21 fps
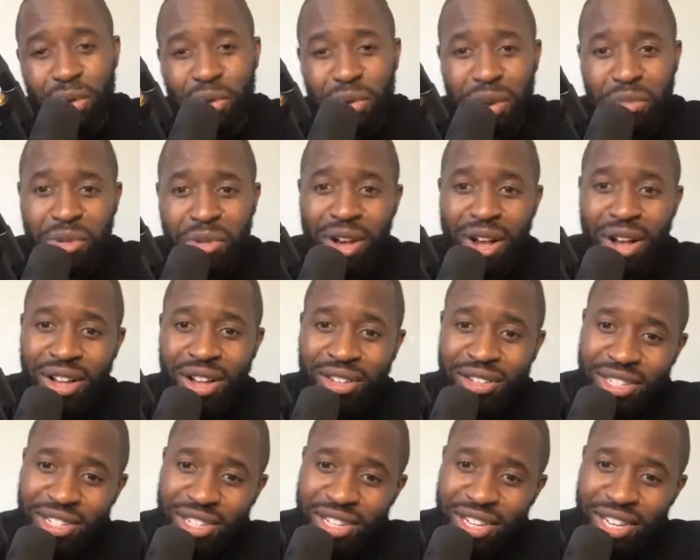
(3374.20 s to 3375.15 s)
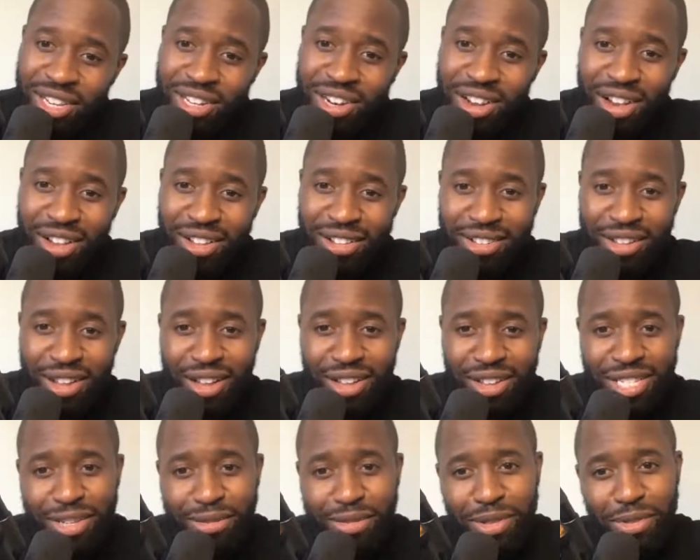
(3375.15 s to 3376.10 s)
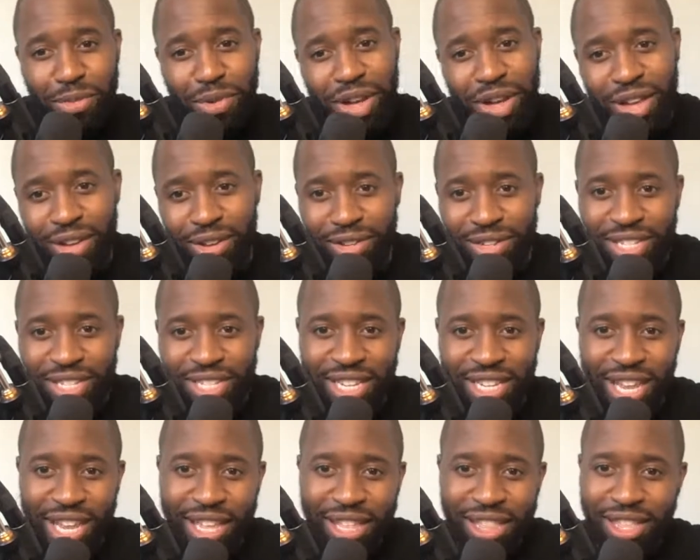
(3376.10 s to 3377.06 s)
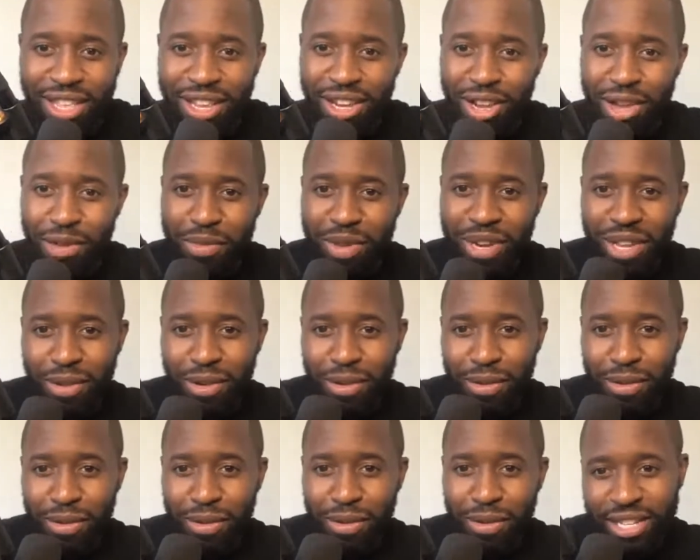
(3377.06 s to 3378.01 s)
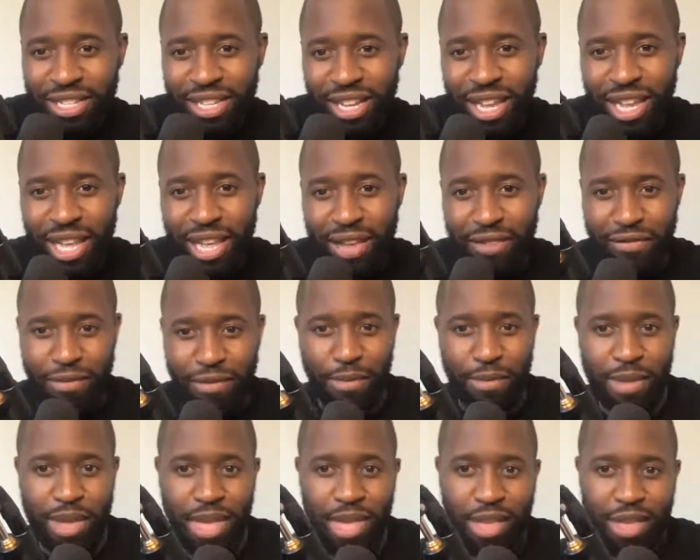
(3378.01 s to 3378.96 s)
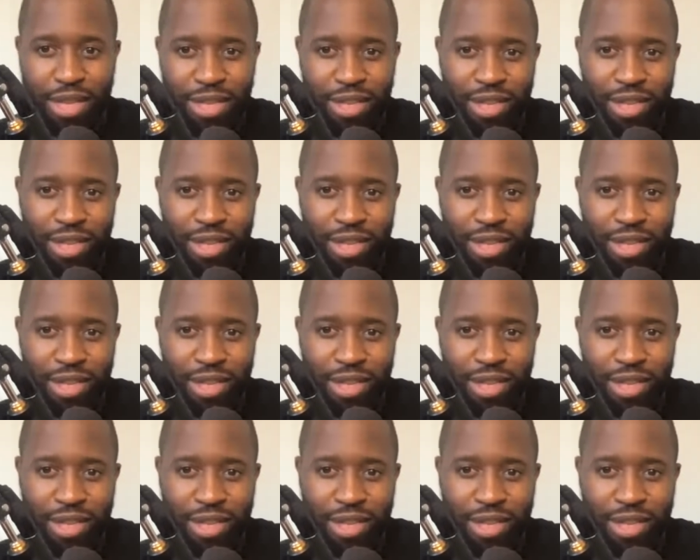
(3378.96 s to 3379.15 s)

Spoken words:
when I'm not asked and answer with what I got to say that nobody cared to hear from me.